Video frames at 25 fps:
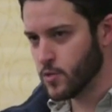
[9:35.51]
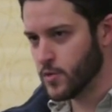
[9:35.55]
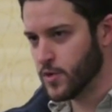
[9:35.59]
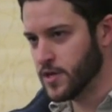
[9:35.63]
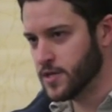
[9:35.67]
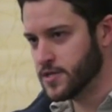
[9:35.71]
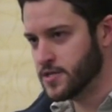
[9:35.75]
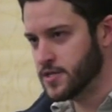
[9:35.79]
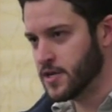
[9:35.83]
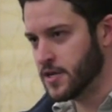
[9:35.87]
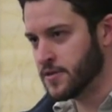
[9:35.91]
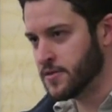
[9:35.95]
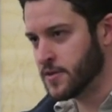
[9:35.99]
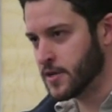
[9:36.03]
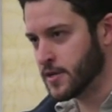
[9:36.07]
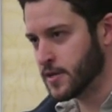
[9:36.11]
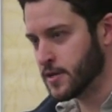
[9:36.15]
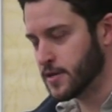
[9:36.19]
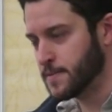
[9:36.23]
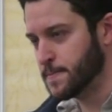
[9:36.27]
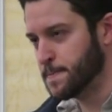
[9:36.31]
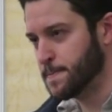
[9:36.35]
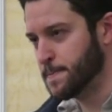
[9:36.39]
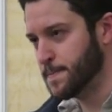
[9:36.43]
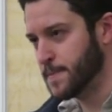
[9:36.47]
we had in the
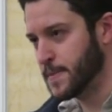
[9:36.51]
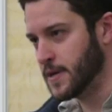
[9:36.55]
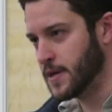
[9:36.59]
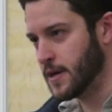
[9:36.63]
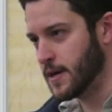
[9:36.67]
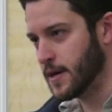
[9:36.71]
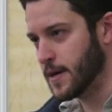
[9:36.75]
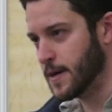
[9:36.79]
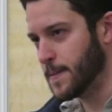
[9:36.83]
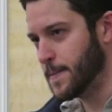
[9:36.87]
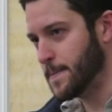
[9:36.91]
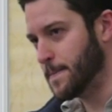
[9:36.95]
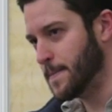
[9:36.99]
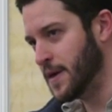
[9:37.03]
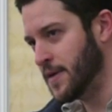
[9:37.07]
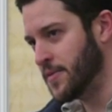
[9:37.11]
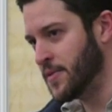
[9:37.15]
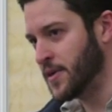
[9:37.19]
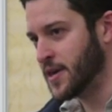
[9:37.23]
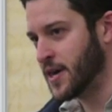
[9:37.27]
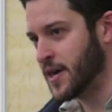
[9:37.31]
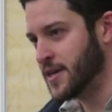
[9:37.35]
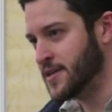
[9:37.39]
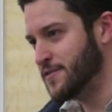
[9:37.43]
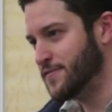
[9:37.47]
um, in
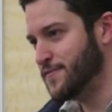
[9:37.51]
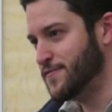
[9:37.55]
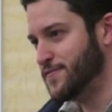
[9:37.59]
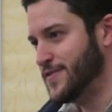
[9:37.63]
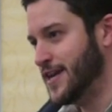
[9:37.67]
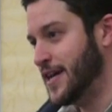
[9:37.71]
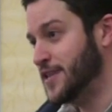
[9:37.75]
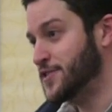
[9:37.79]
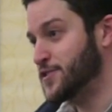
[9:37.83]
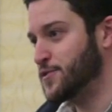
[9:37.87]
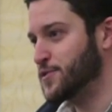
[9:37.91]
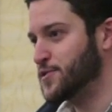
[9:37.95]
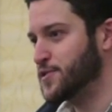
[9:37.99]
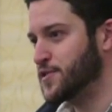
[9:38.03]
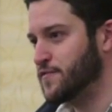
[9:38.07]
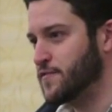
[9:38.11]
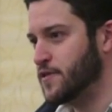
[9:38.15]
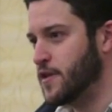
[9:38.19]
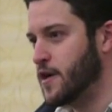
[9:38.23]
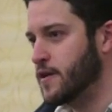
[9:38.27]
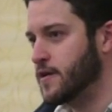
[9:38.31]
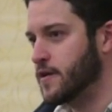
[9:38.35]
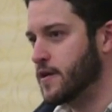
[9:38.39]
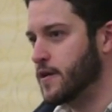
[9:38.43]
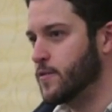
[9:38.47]
the kind of deserts of
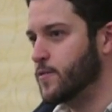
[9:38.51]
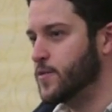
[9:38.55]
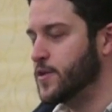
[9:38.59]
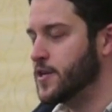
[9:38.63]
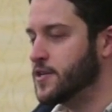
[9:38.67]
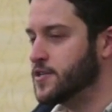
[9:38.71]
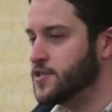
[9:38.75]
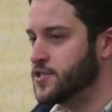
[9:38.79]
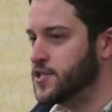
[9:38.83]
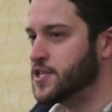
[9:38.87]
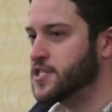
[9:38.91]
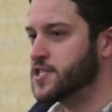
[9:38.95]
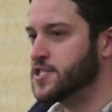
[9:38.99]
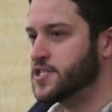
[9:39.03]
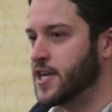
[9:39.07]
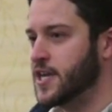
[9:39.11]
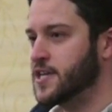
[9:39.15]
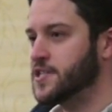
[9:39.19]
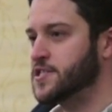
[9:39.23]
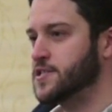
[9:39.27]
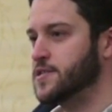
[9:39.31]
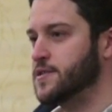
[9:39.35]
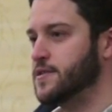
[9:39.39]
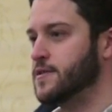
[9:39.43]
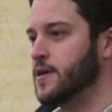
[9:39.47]
Lockhart, we had just
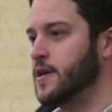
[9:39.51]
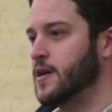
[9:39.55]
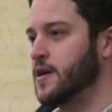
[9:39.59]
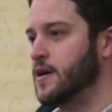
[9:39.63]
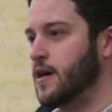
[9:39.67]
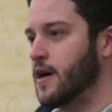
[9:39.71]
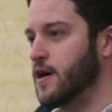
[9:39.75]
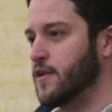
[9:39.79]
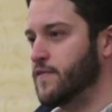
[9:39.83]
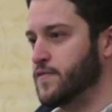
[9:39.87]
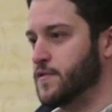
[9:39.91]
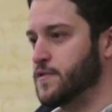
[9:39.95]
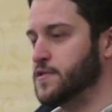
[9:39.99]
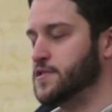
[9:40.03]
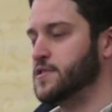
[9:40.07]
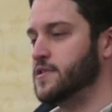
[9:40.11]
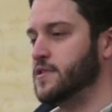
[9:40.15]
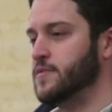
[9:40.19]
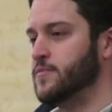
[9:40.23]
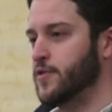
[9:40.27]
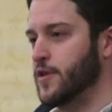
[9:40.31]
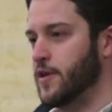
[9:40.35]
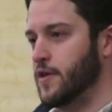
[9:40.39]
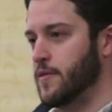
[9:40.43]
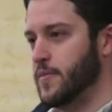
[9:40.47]
tested our first
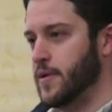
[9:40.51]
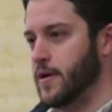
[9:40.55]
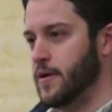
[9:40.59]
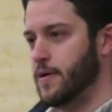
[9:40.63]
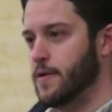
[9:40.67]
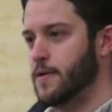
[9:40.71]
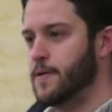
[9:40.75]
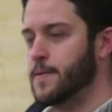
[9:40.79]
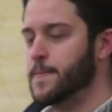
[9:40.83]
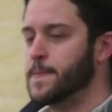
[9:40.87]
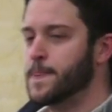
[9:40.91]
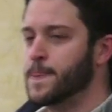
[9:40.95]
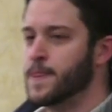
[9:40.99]
Liberator barrel,